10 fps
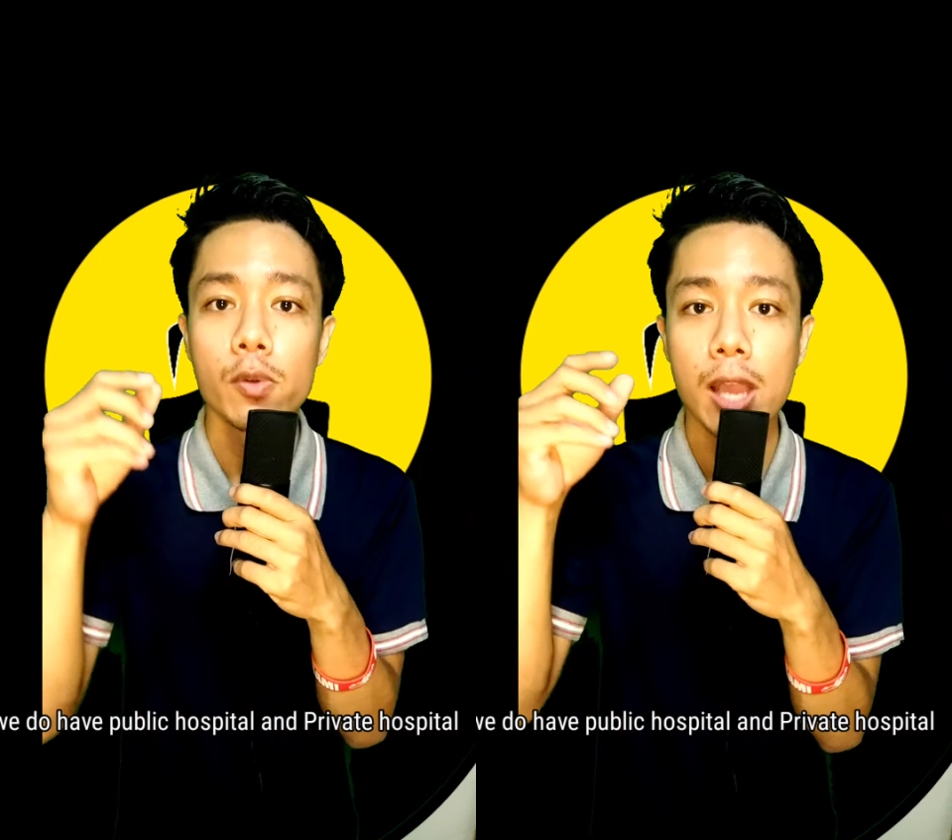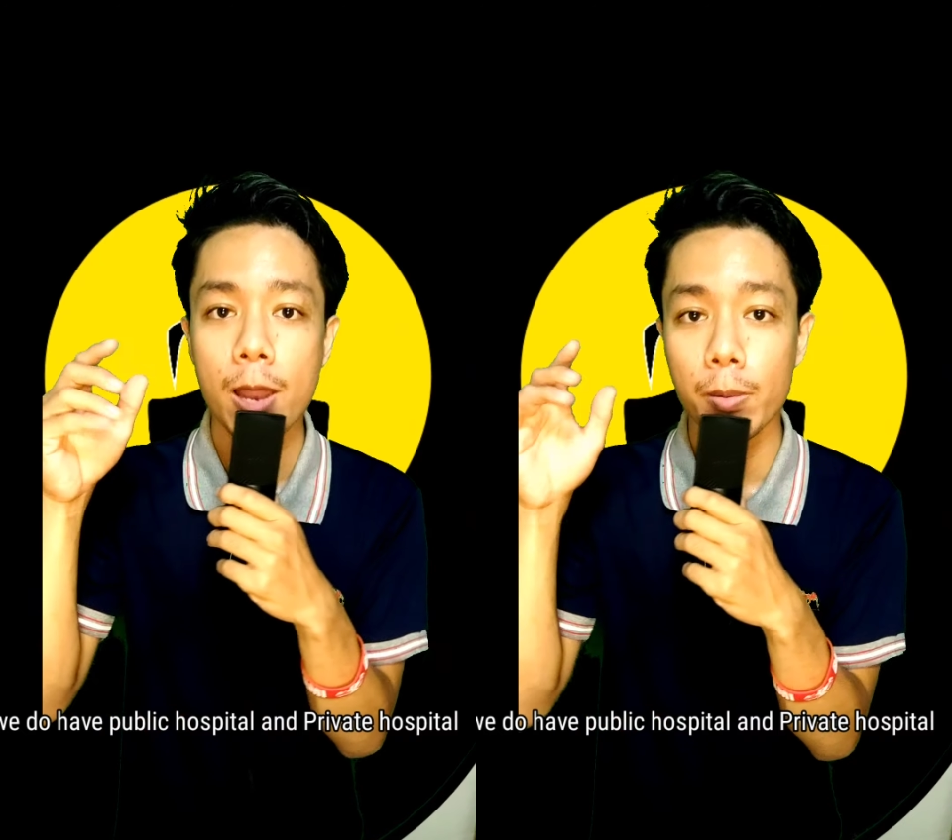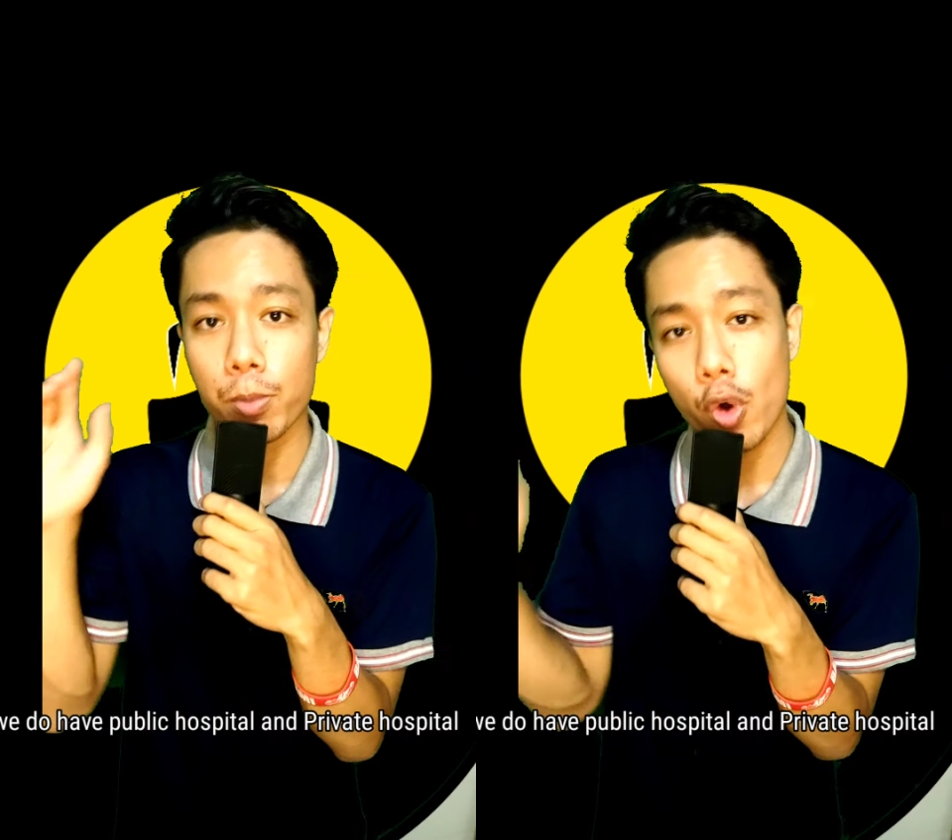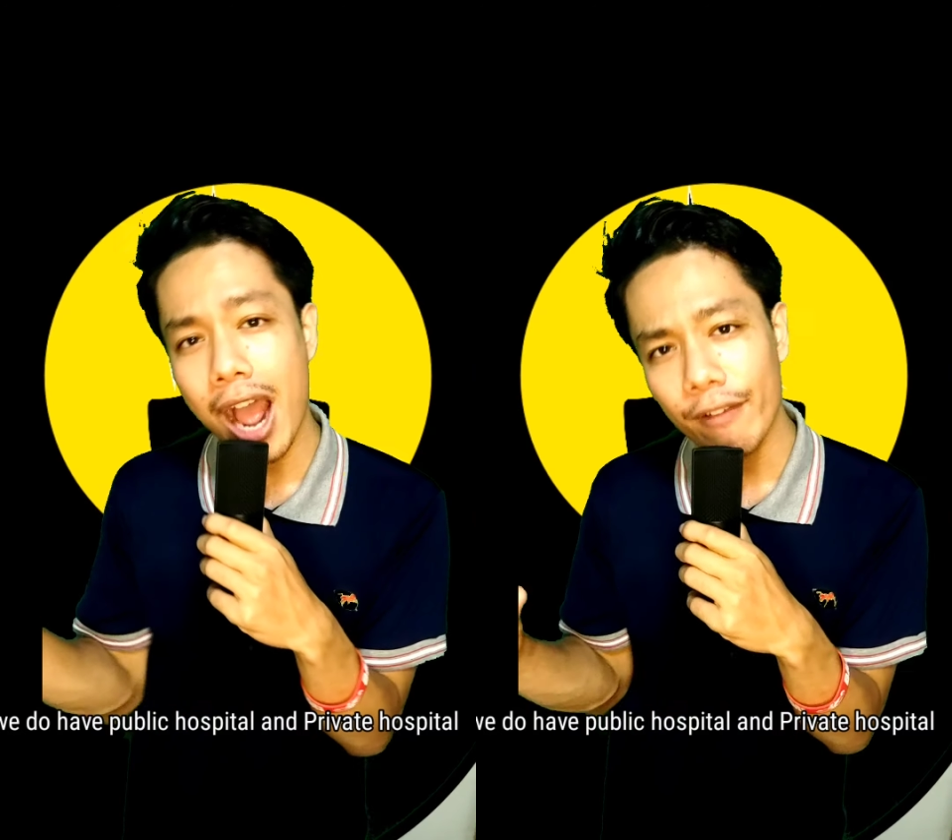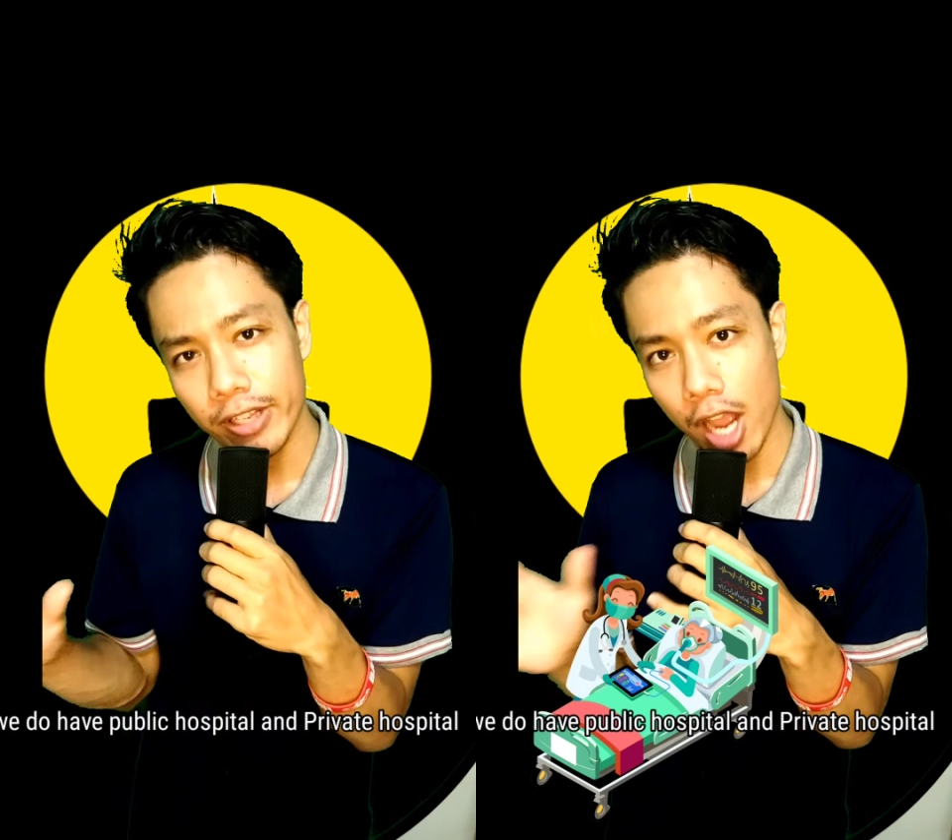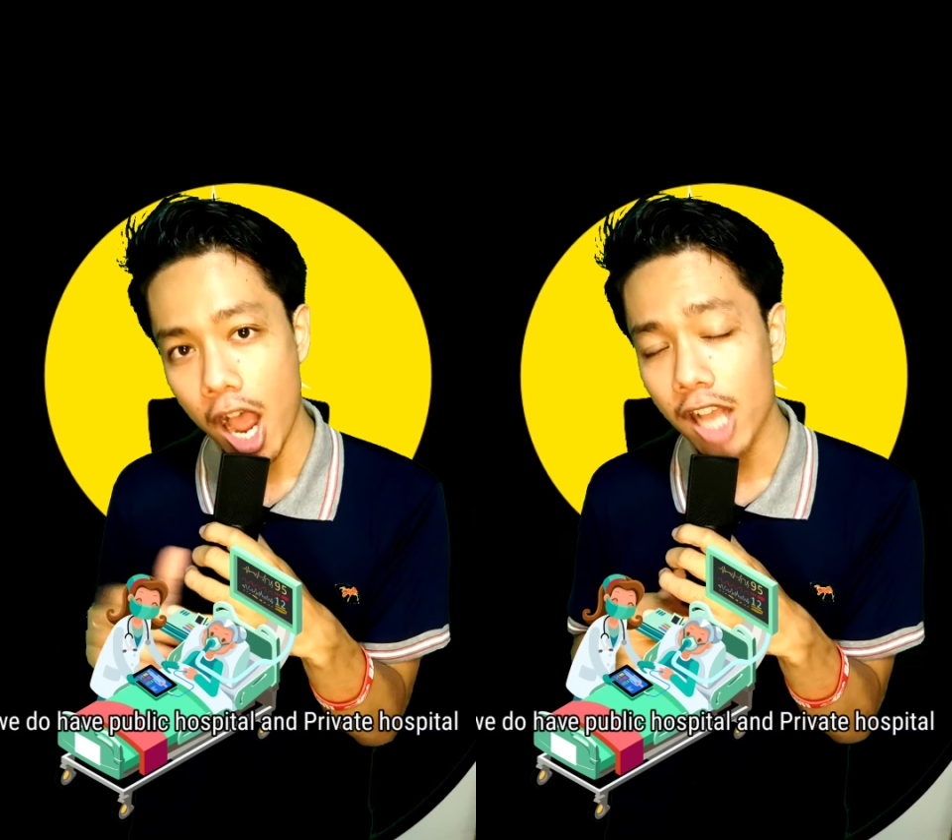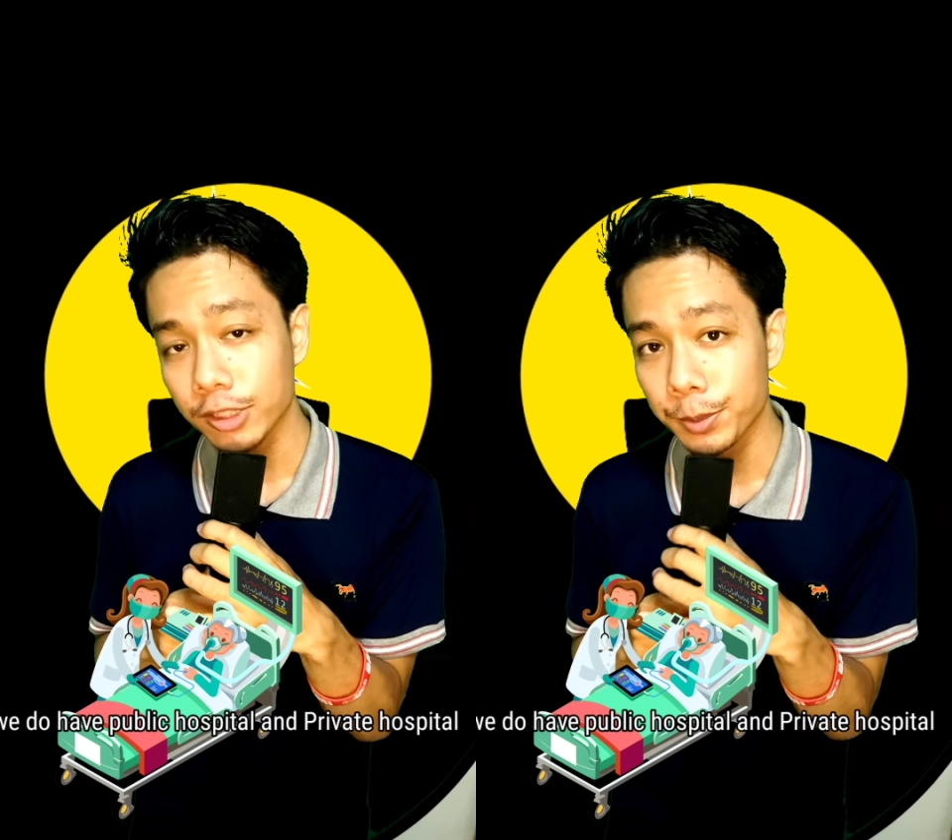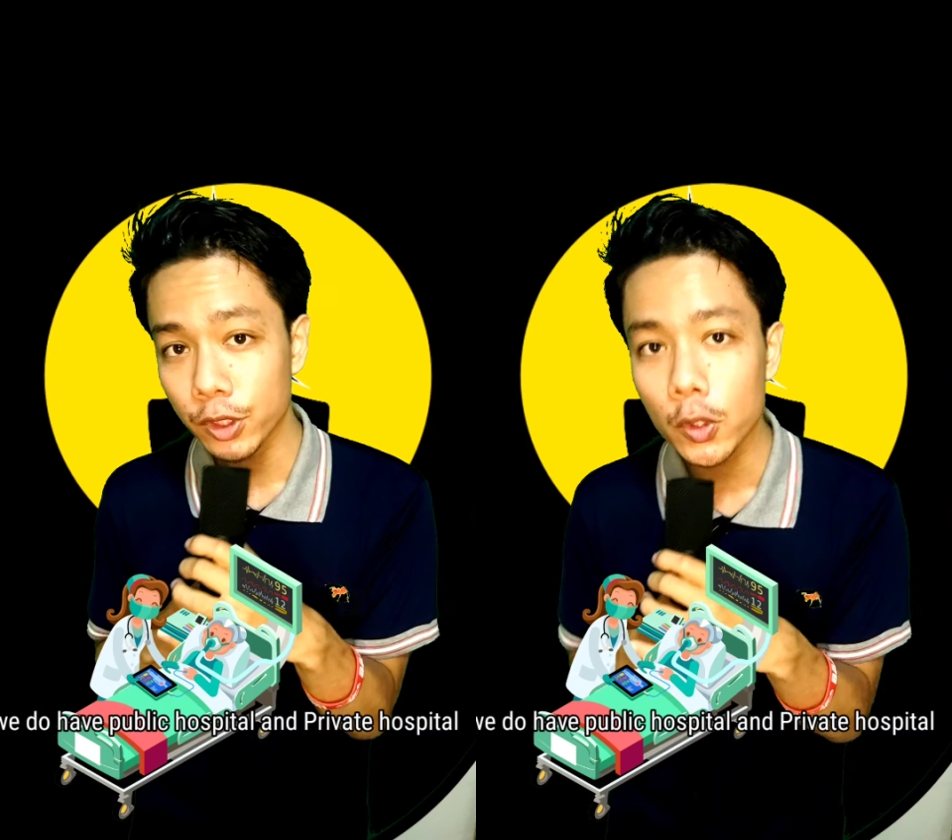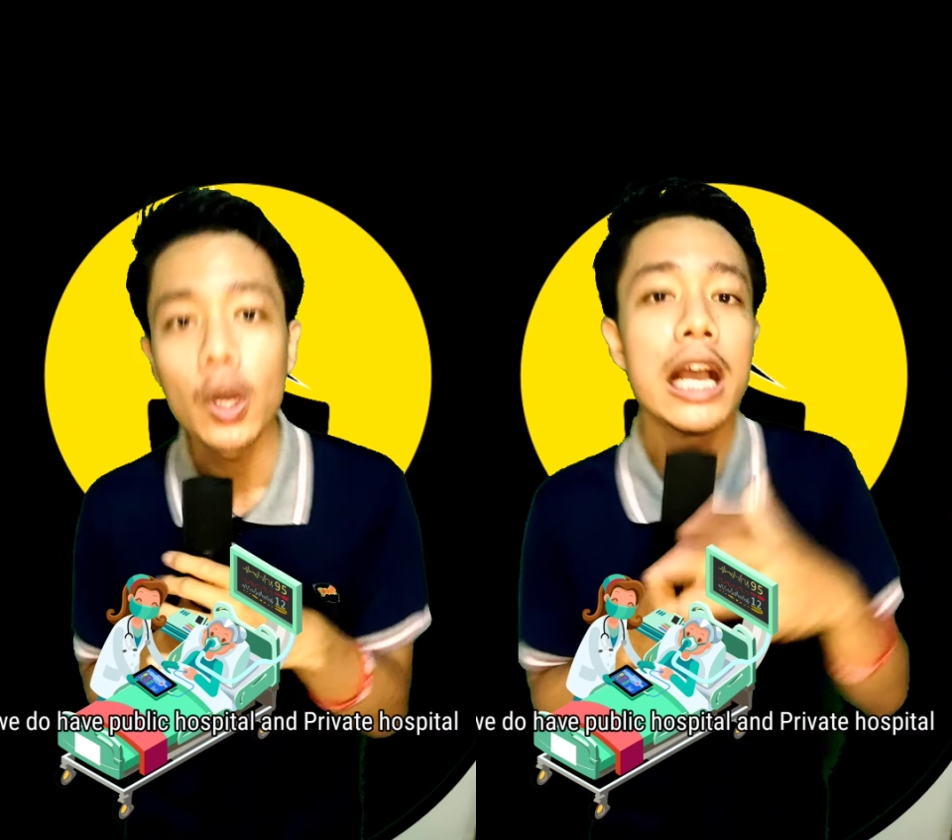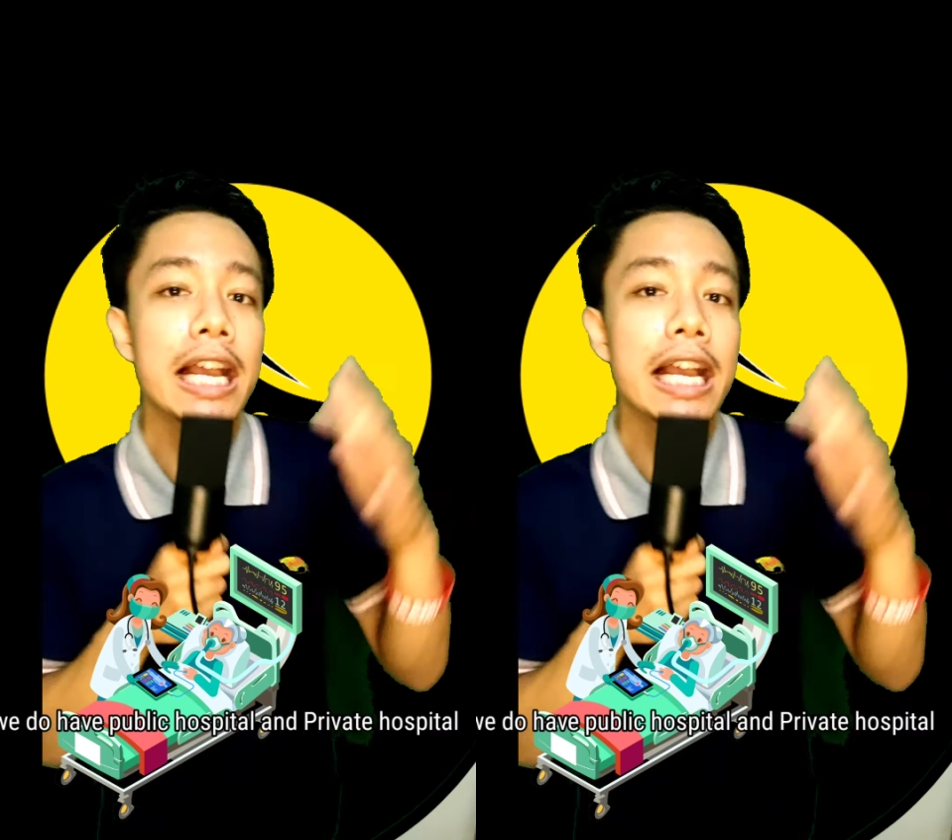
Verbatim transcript: We have a private hospital